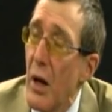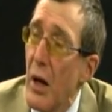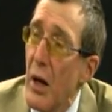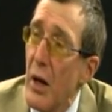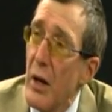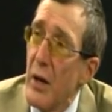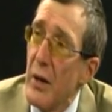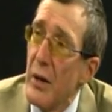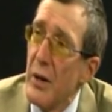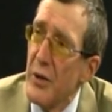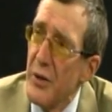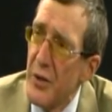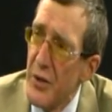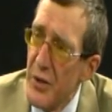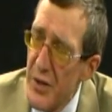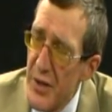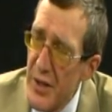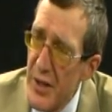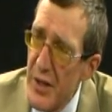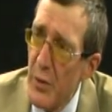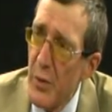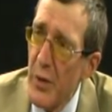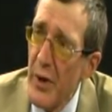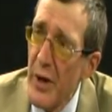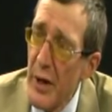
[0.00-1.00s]
Well, besides, you
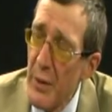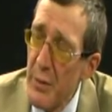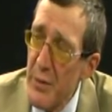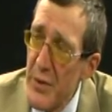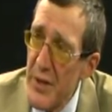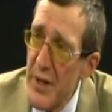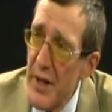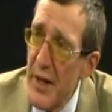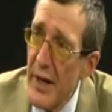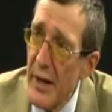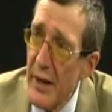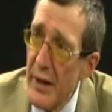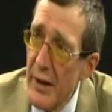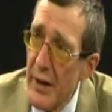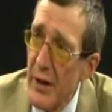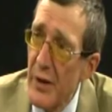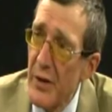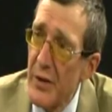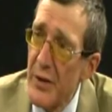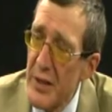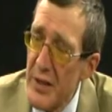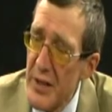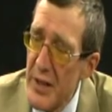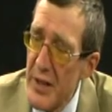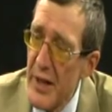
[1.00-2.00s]
see what I'm saying there?
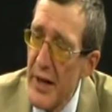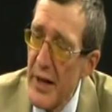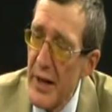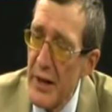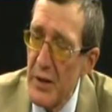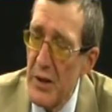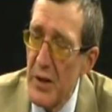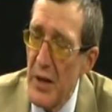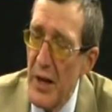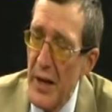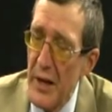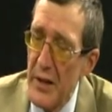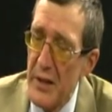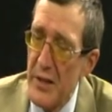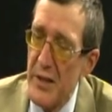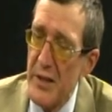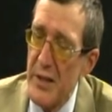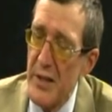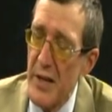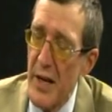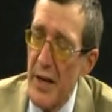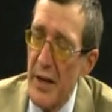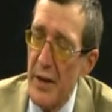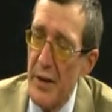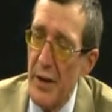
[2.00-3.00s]
The state has
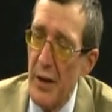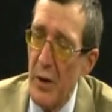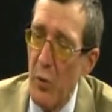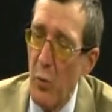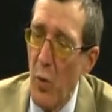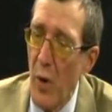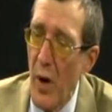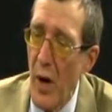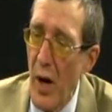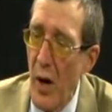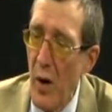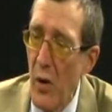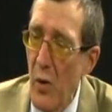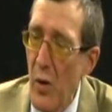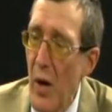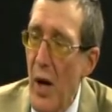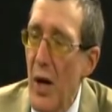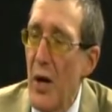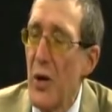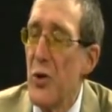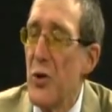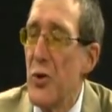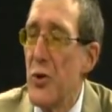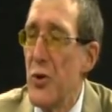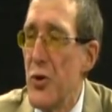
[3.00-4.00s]
said that, well,
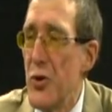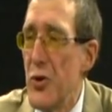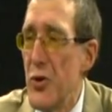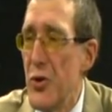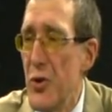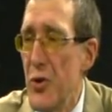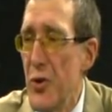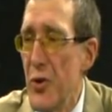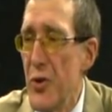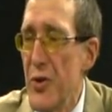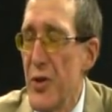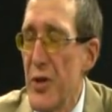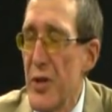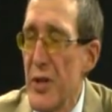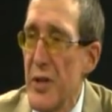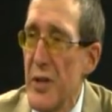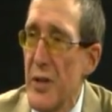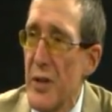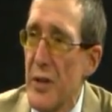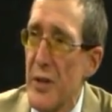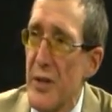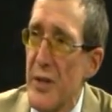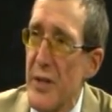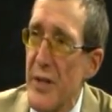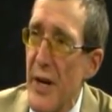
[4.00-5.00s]
you're just
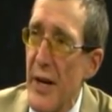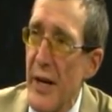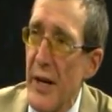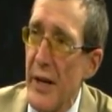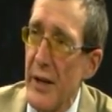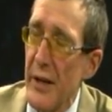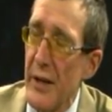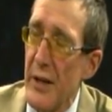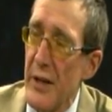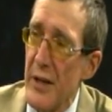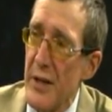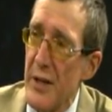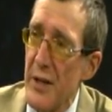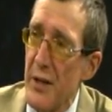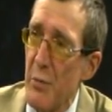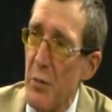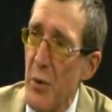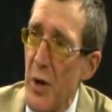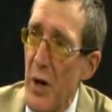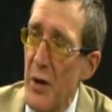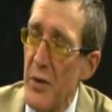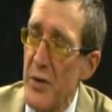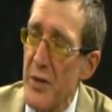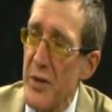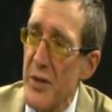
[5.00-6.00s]
saying this
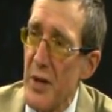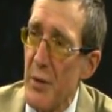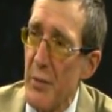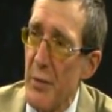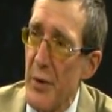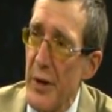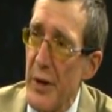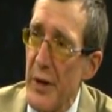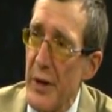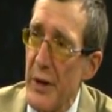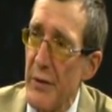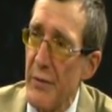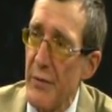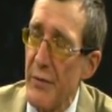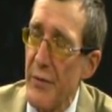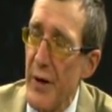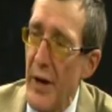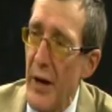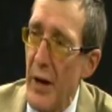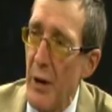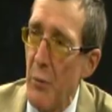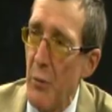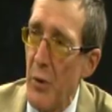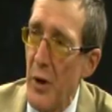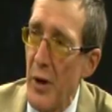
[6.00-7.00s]
about somebody in the
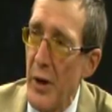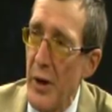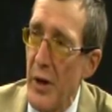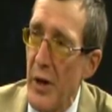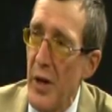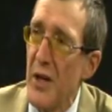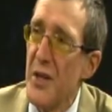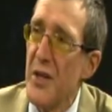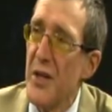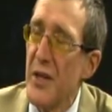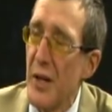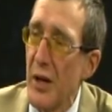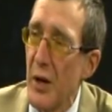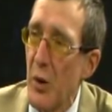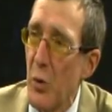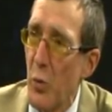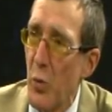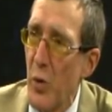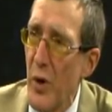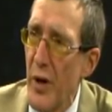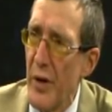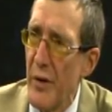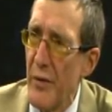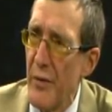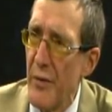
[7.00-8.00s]
family to get
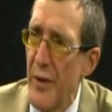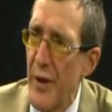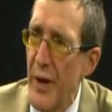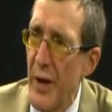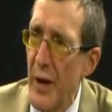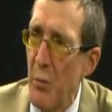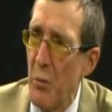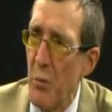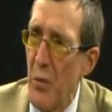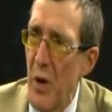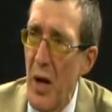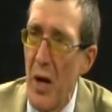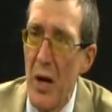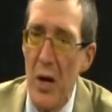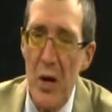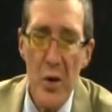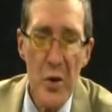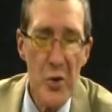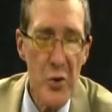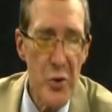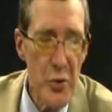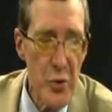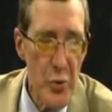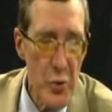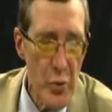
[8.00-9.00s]
rid of them,
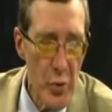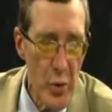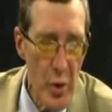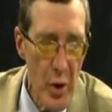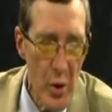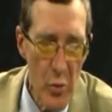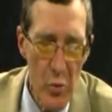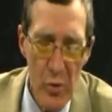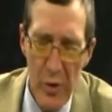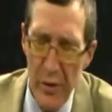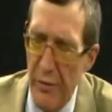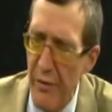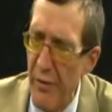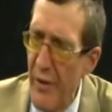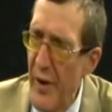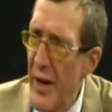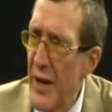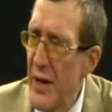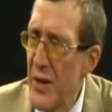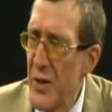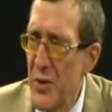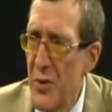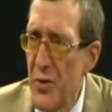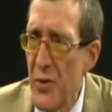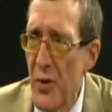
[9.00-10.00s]
to
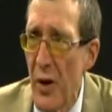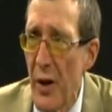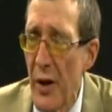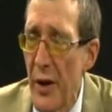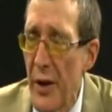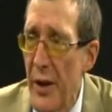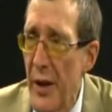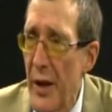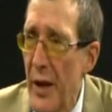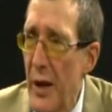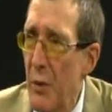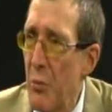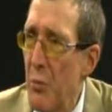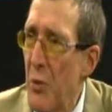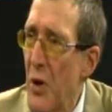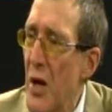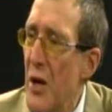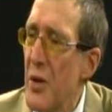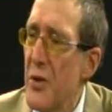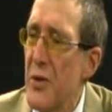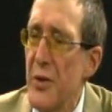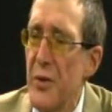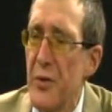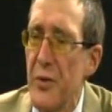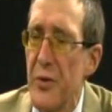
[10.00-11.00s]
revenge on them,
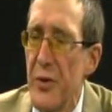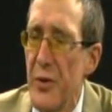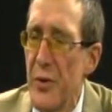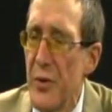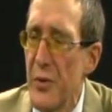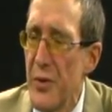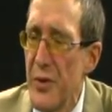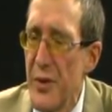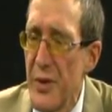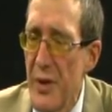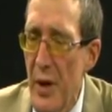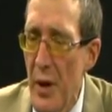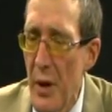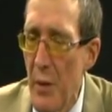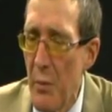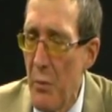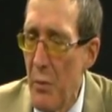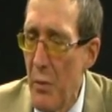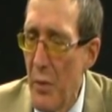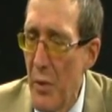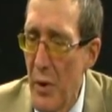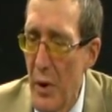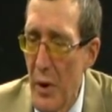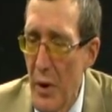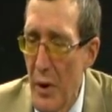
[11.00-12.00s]
to do
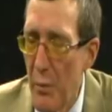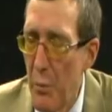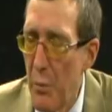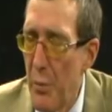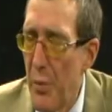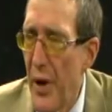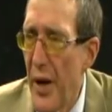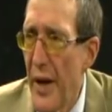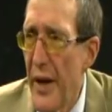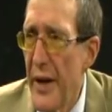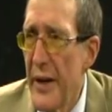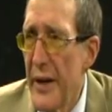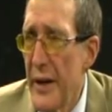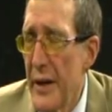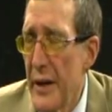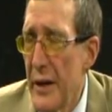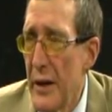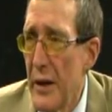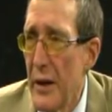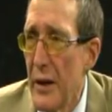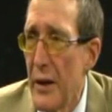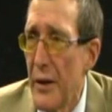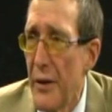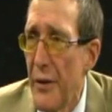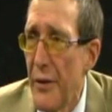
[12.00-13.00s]
some petty
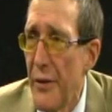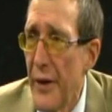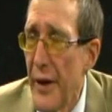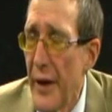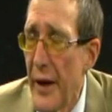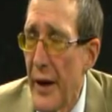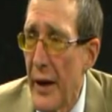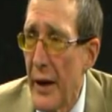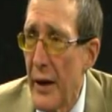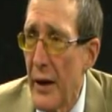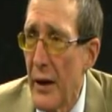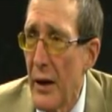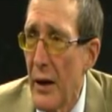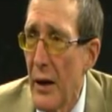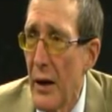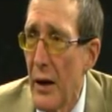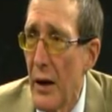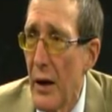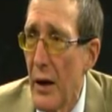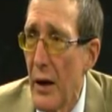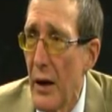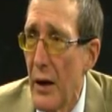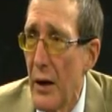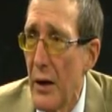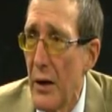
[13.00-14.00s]
thing
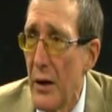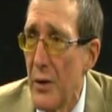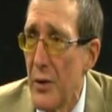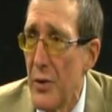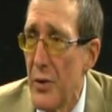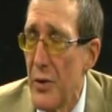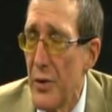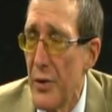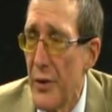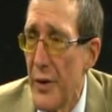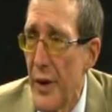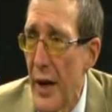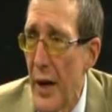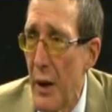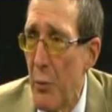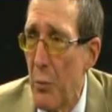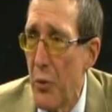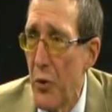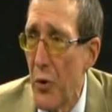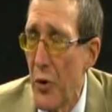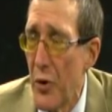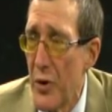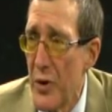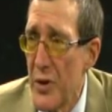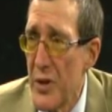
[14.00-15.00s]
hmm. to that
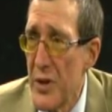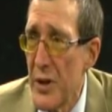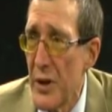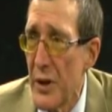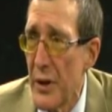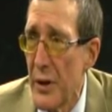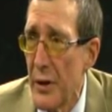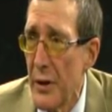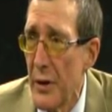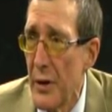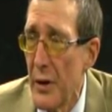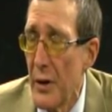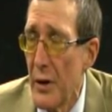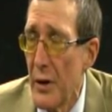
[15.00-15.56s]
person.